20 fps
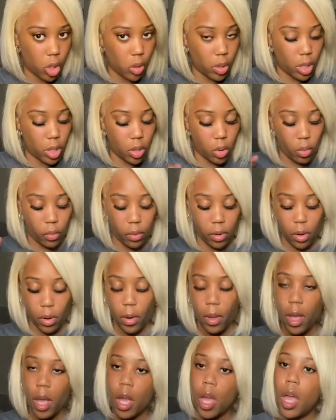it
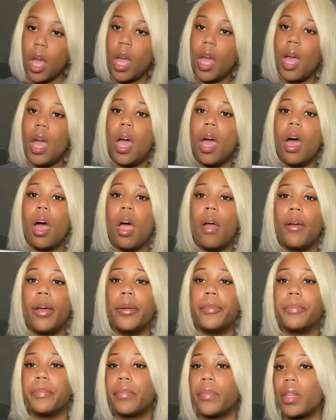over. All right,
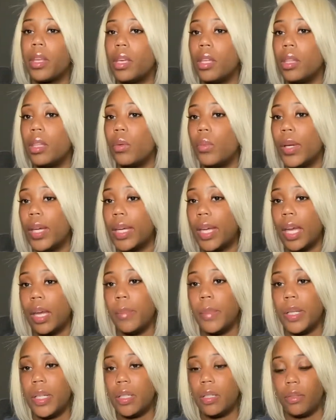the wig
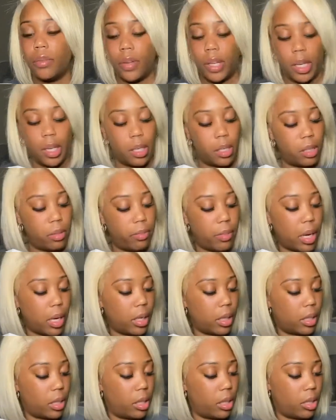came in this FedEx
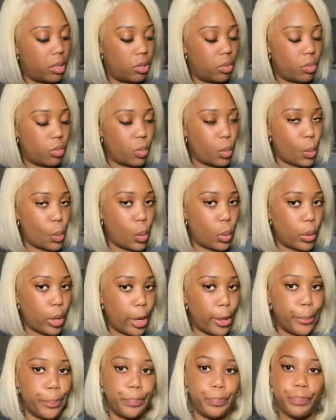box.
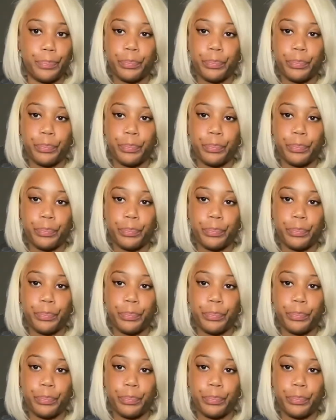Okay.